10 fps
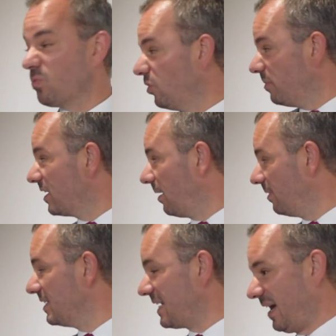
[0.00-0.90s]
will be
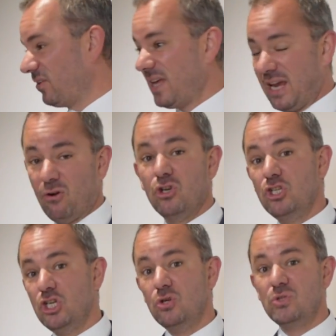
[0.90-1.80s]
coming down here and
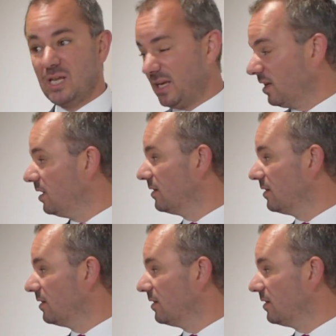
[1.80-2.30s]
using